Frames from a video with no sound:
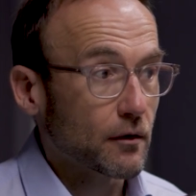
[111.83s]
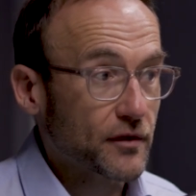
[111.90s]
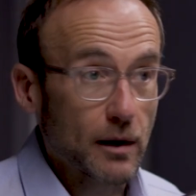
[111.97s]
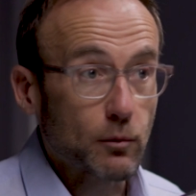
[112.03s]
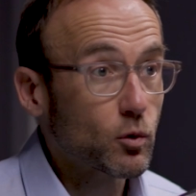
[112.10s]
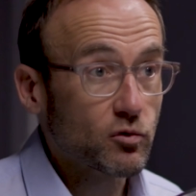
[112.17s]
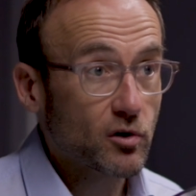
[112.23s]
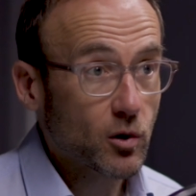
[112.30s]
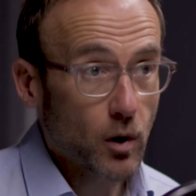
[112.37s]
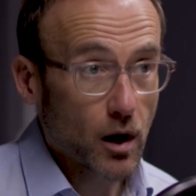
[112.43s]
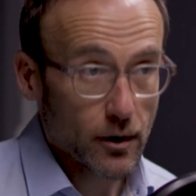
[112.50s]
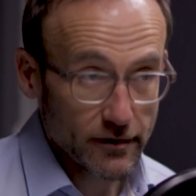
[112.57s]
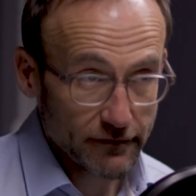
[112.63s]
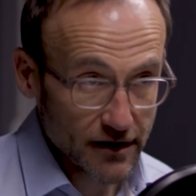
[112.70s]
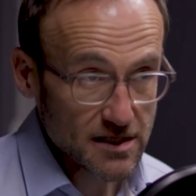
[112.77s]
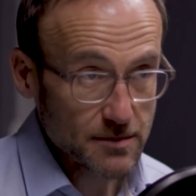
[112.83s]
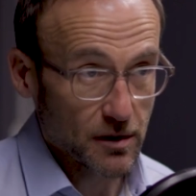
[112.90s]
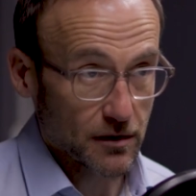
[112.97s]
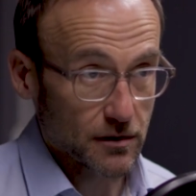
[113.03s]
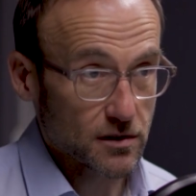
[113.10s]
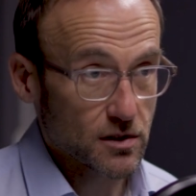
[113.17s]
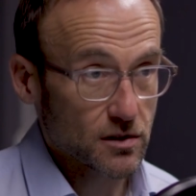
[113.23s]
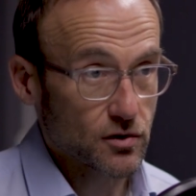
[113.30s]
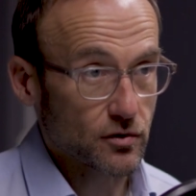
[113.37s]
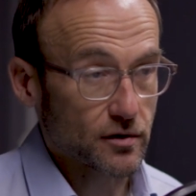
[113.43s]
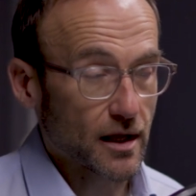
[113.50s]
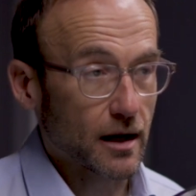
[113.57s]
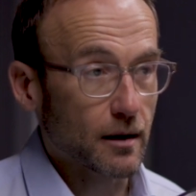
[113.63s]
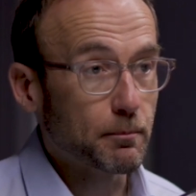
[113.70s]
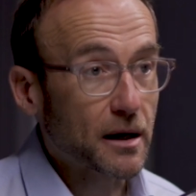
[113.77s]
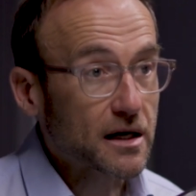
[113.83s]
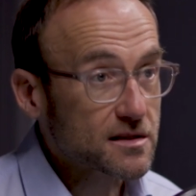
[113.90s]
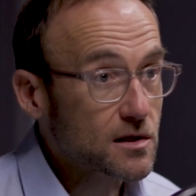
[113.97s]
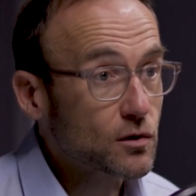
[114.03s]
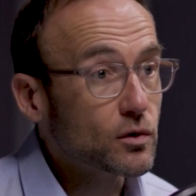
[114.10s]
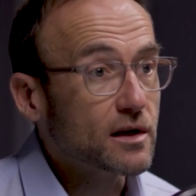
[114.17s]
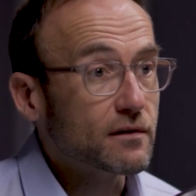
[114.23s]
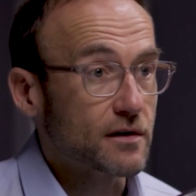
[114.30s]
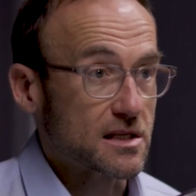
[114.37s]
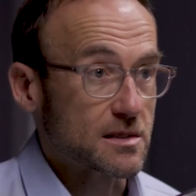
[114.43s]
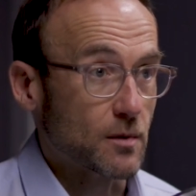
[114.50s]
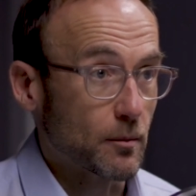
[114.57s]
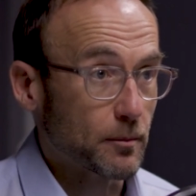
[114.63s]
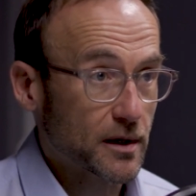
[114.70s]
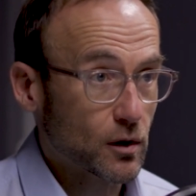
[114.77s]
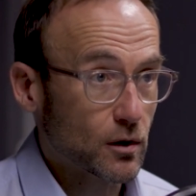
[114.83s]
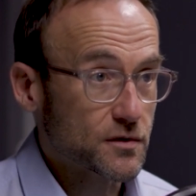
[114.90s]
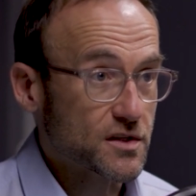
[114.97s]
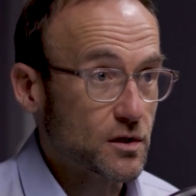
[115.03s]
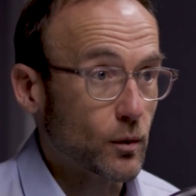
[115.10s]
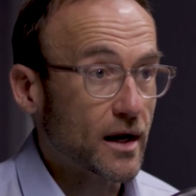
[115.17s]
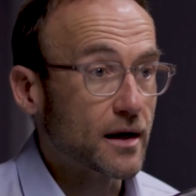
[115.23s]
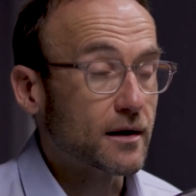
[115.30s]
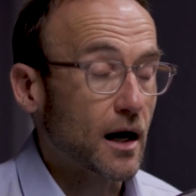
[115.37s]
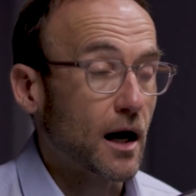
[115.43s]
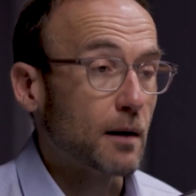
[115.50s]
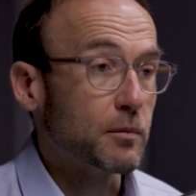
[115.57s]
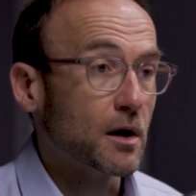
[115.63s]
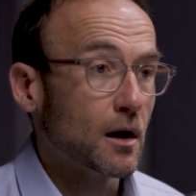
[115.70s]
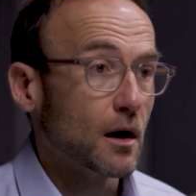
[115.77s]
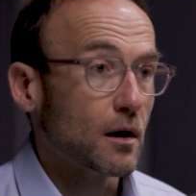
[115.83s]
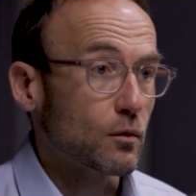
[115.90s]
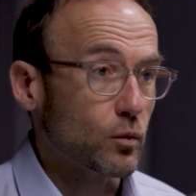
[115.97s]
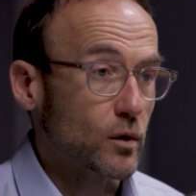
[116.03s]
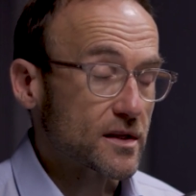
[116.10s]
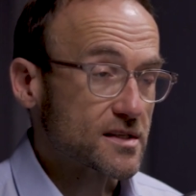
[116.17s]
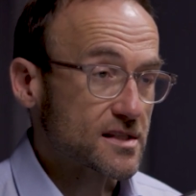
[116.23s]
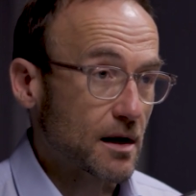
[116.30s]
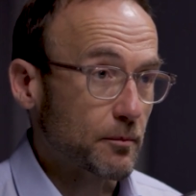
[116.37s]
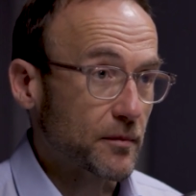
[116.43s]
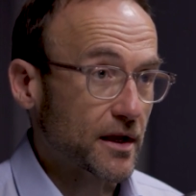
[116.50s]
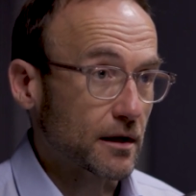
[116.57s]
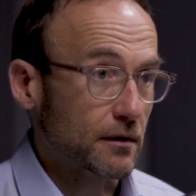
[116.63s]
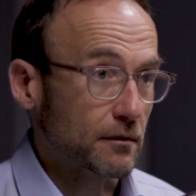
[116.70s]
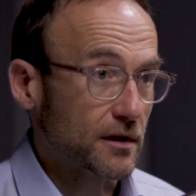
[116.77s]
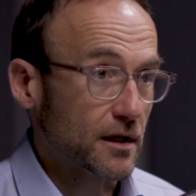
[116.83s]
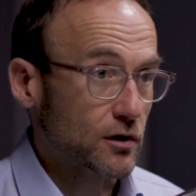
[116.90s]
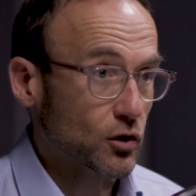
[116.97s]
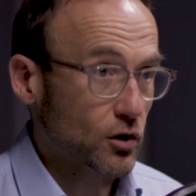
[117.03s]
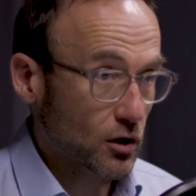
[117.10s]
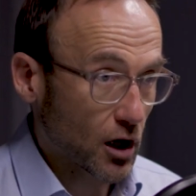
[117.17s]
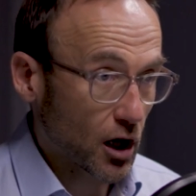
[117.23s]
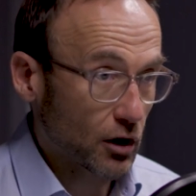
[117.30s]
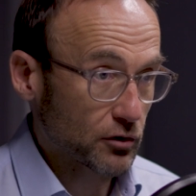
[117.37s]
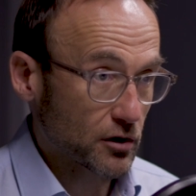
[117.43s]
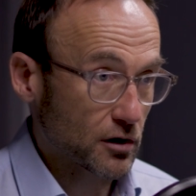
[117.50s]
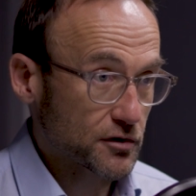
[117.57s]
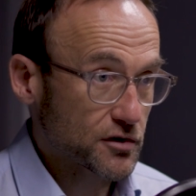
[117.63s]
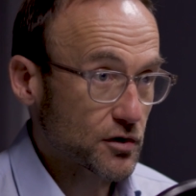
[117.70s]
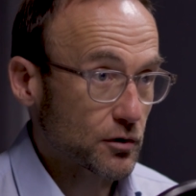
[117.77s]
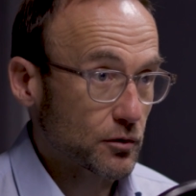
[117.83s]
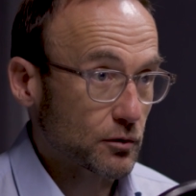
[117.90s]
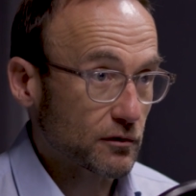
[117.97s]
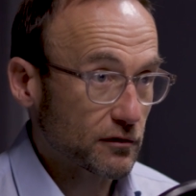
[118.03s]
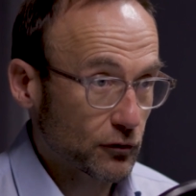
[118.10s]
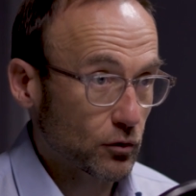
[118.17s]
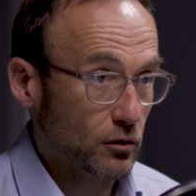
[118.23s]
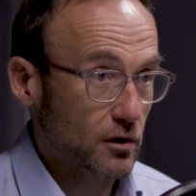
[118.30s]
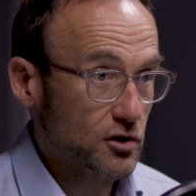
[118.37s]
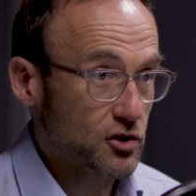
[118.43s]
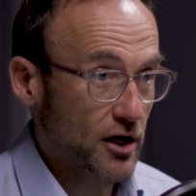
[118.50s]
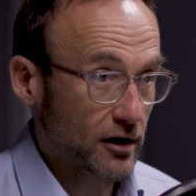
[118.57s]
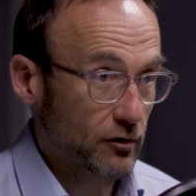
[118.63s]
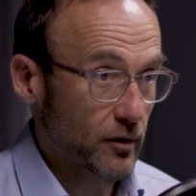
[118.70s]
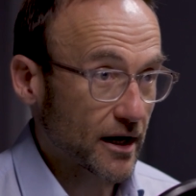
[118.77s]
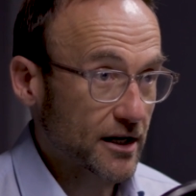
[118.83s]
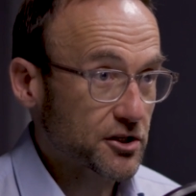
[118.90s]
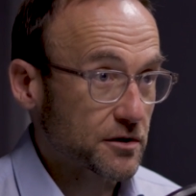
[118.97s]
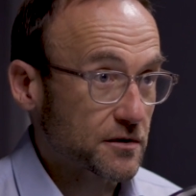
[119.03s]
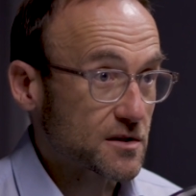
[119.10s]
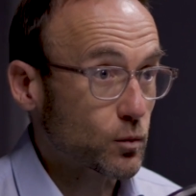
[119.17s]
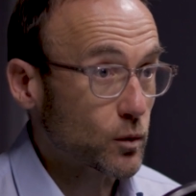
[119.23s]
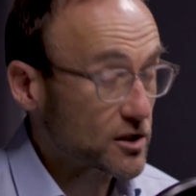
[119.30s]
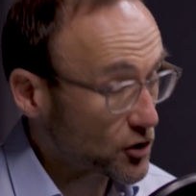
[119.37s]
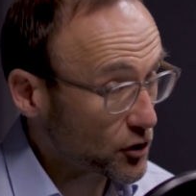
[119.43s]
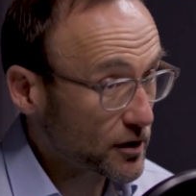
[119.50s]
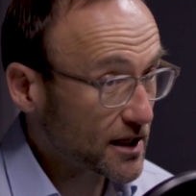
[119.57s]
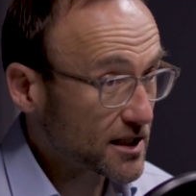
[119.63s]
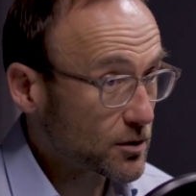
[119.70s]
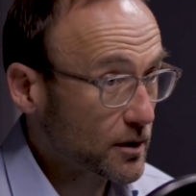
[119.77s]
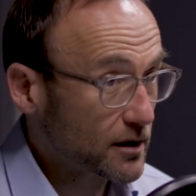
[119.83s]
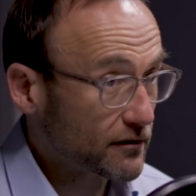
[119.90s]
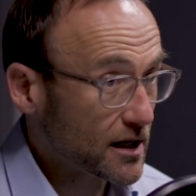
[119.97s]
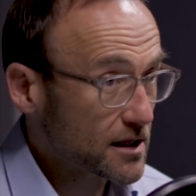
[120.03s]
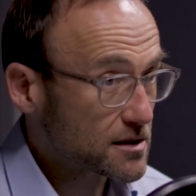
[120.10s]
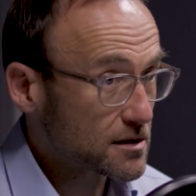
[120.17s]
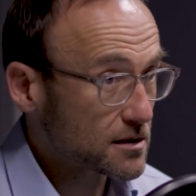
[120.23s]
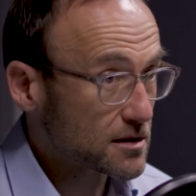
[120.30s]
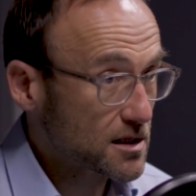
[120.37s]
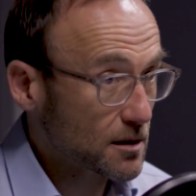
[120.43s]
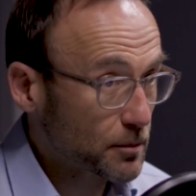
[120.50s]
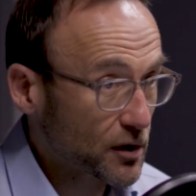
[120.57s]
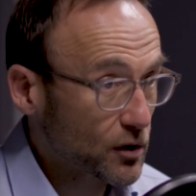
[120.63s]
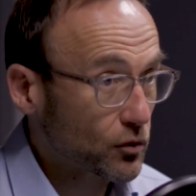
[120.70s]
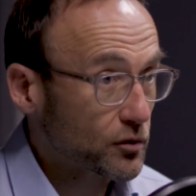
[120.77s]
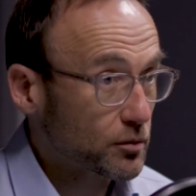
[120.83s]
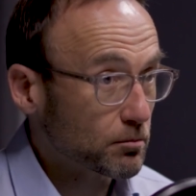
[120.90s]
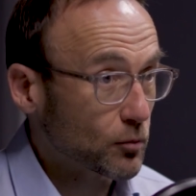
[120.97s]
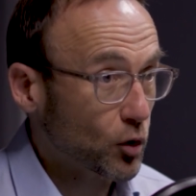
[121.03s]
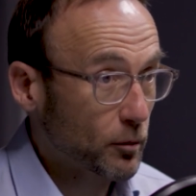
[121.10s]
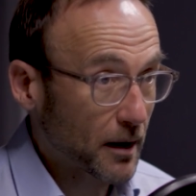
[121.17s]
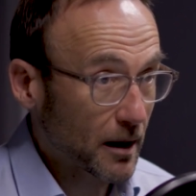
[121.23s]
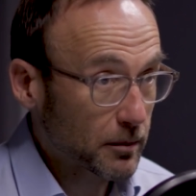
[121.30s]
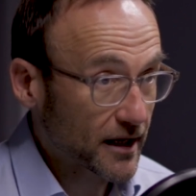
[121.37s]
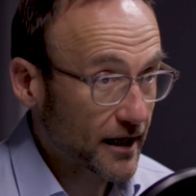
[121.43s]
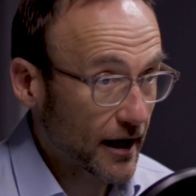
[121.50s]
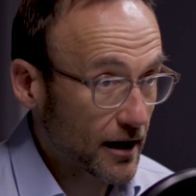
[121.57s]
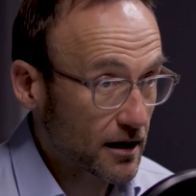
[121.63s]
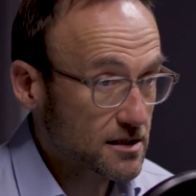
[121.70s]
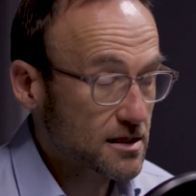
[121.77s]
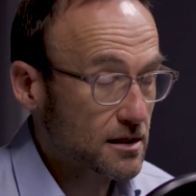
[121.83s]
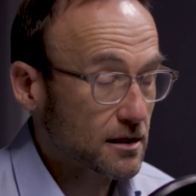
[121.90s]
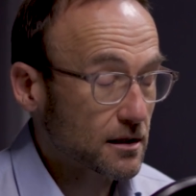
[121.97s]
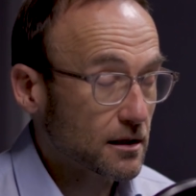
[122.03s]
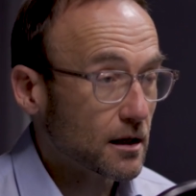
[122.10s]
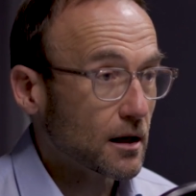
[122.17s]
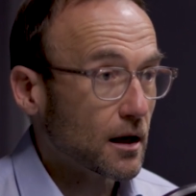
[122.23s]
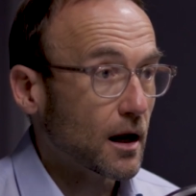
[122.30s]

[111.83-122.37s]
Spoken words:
that will require investment to do that, but it's a good investment because you end up with something that you can hold on to for generations. We do need to invest to build more public housing,